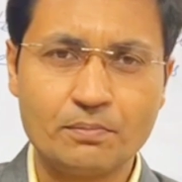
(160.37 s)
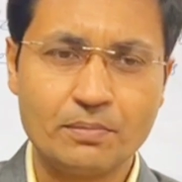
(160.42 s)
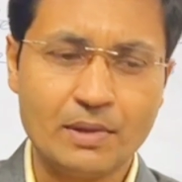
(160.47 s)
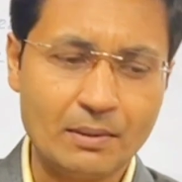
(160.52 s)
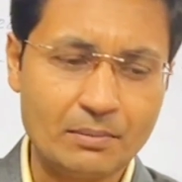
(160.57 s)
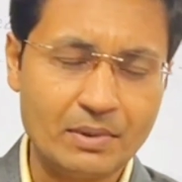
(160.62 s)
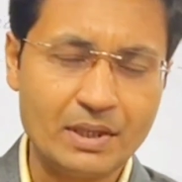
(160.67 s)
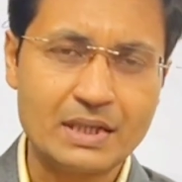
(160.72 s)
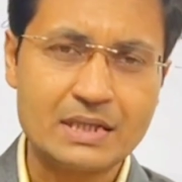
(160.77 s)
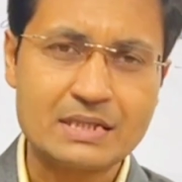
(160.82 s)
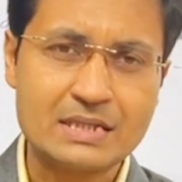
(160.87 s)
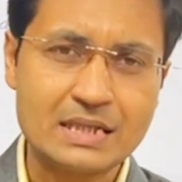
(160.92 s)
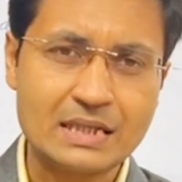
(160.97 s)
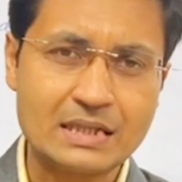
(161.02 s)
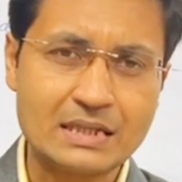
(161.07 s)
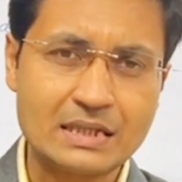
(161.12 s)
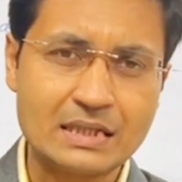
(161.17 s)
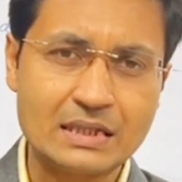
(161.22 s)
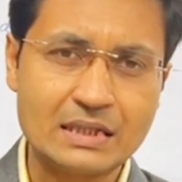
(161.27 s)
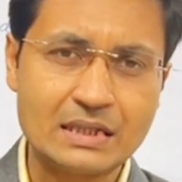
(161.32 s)
Public
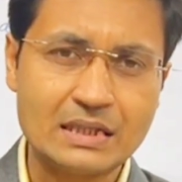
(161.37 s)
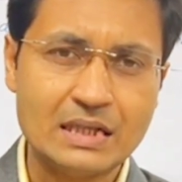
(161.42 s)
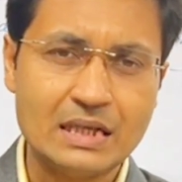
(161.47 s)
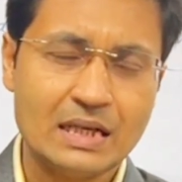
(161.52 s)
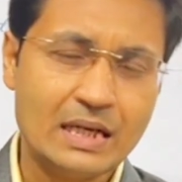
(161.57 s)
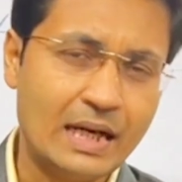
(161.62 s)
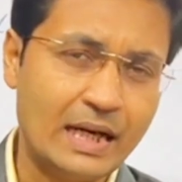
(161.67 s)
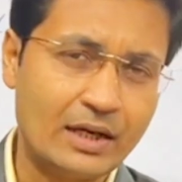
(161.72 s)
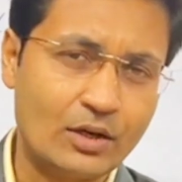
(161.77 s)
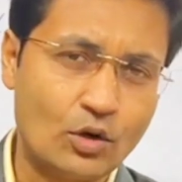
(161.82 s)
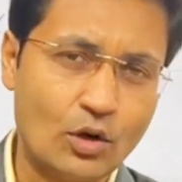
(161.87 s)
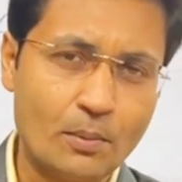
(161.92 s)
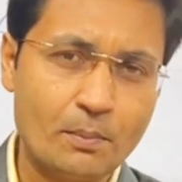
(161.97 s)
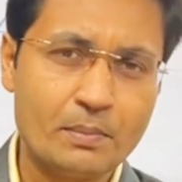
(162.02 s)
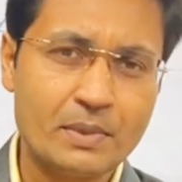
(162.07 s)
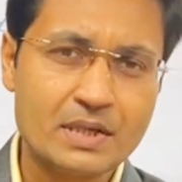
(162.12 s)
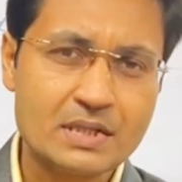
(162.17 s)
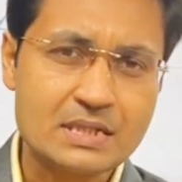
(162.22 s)
sector and government